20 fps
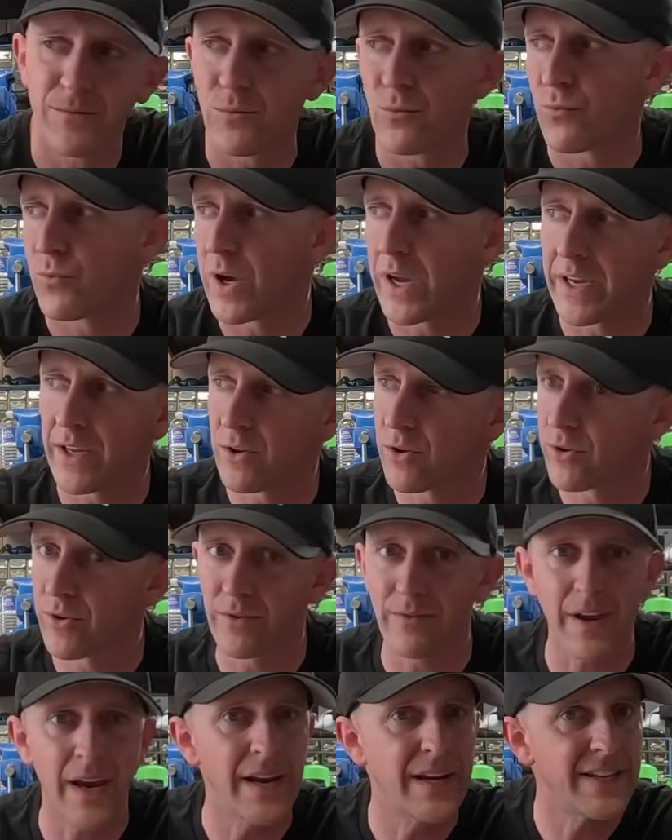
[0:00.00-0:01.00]

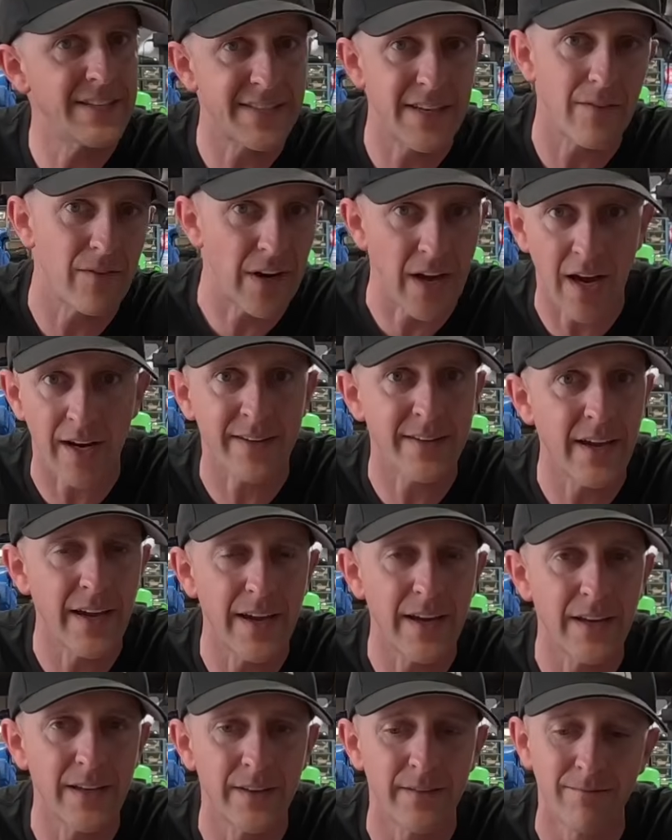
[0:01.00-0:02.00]
Regular 87
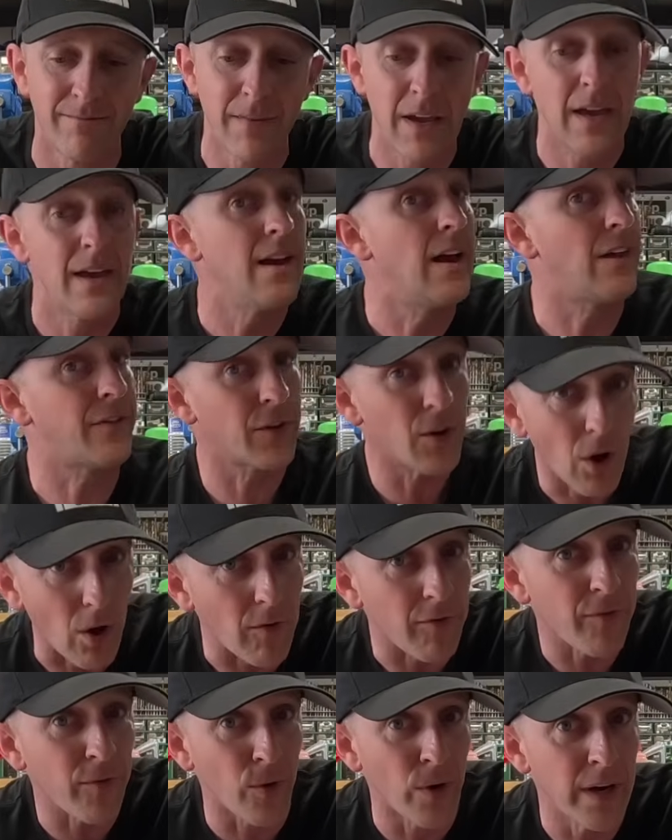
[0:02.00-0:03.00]
octane, ethanol
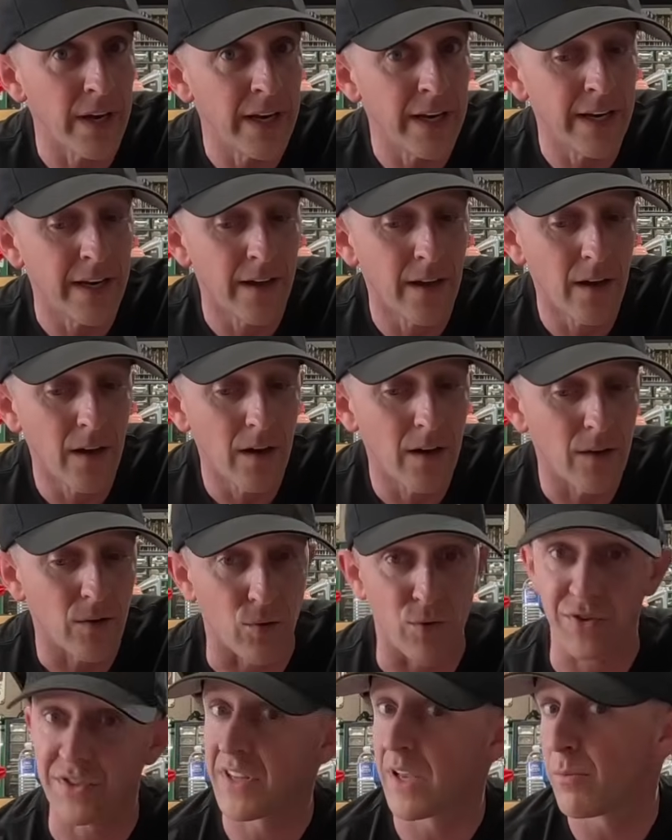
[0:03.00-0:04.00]
free,
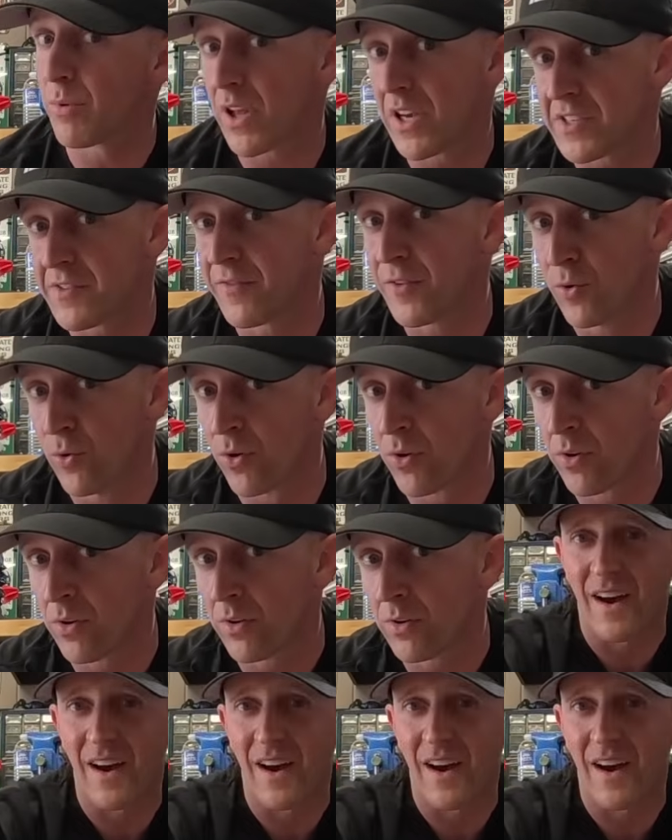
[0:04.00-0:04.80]
or stabilized fuel?